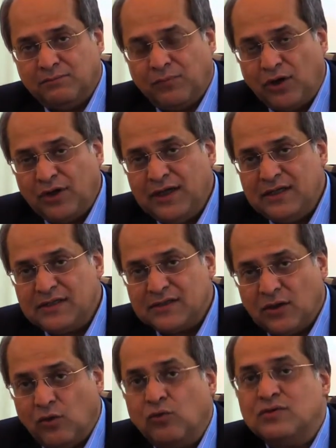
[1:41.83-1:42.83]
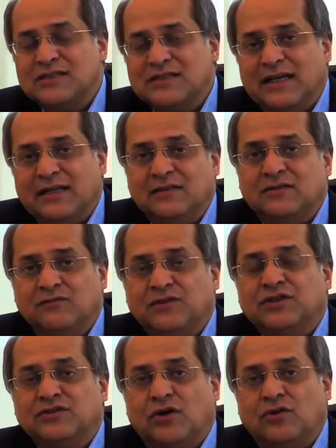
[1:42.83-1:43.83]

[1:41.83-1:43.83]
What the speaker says: body's own cells, which is